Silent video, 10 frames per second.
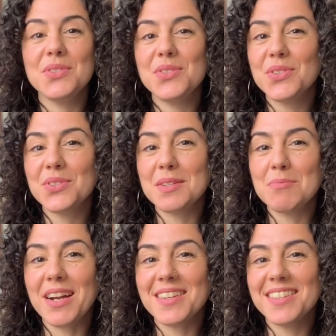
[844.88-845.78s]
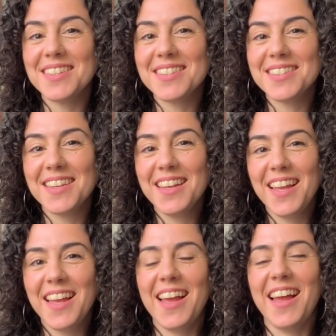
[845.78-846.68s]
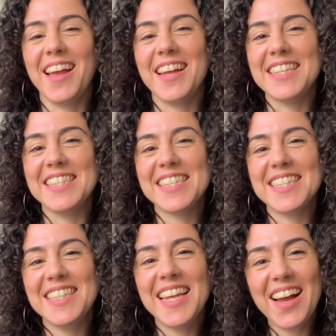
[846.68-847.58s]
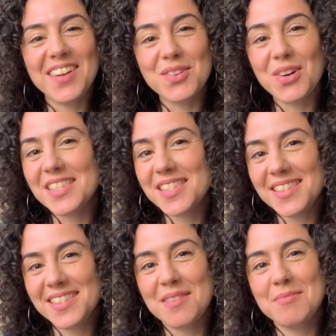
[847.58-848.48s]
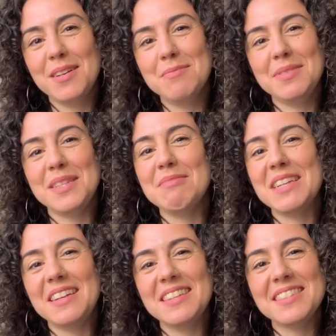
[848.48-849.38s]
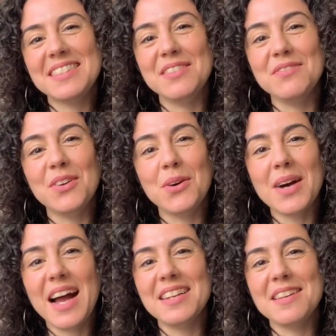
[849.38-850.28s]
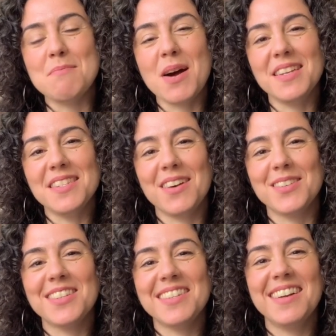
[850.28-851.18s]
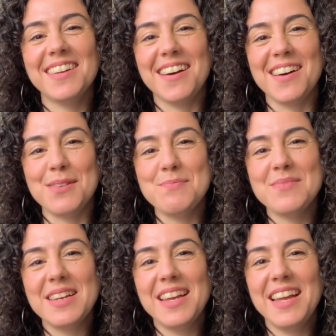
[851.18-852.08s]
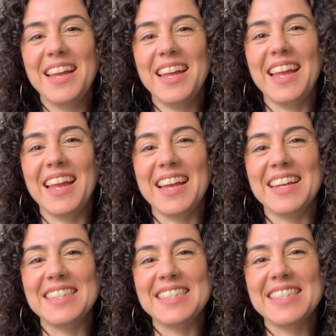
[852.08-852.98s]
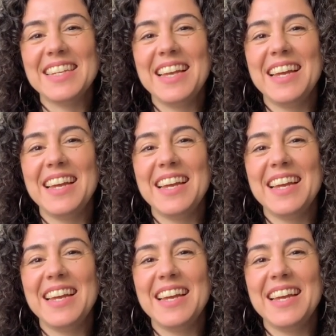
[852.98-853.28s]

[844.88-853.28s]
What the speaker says: this journaling practice. And yeah, if questions come up, email us info@embodytantra.com. And